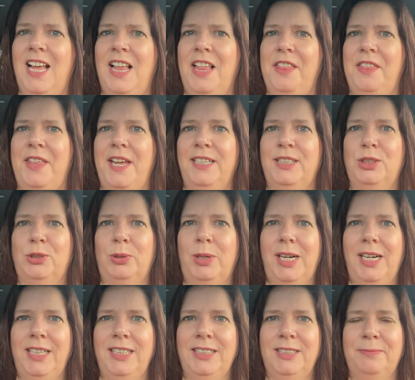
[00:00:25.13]
That's
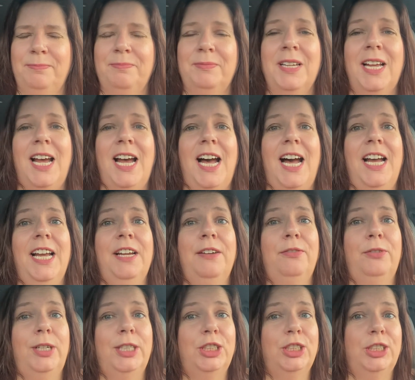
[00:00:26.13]
right, I have
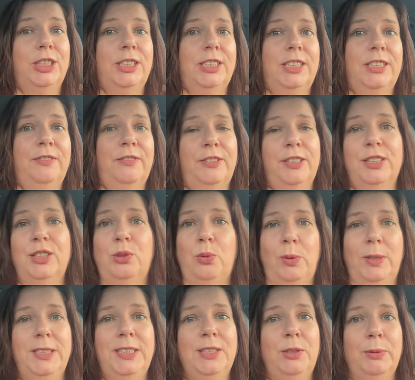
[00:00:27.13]
registered for the
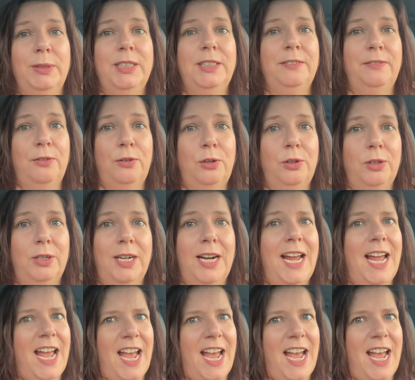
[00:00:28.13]
2024